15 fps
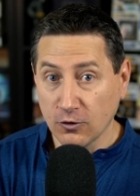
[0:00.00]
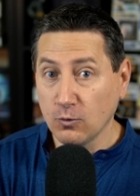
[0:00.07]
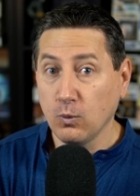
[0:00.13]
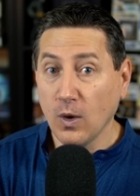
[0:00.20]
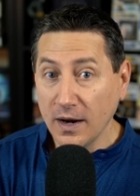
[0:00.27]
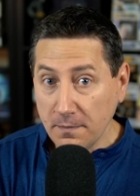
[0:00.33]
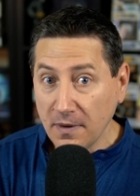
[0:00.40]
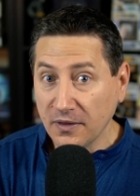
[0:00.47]
over
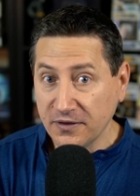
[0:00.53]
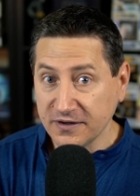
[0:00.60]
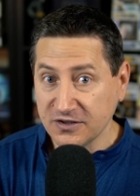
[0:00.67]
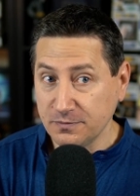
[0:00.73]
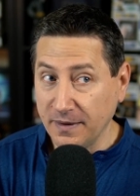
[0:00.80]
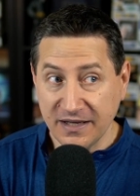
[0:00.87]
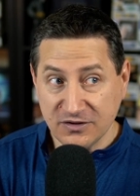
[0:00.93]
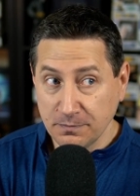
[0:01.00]
one month
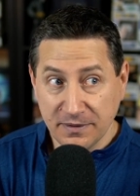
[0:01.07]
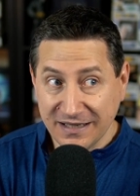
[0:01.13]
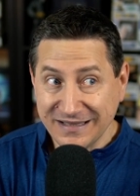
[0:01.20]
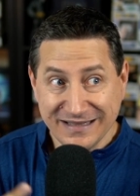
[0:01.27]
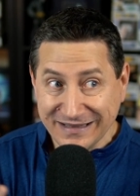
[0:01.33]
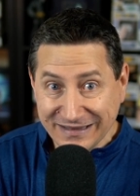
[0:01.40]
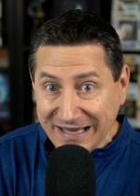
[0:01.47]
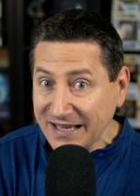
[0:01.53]
expense, but
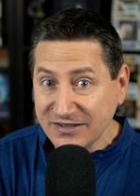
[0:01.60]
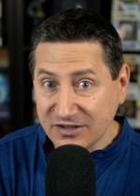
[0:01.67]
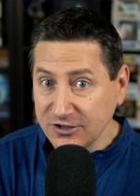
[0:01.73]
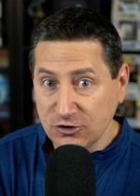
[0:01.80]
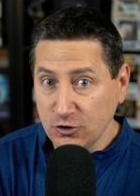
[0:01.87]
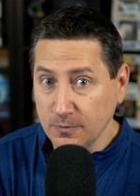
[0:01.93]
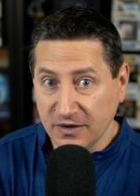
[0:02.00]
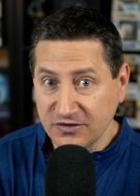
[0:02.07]
it's less
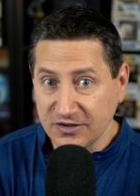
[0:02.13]
than two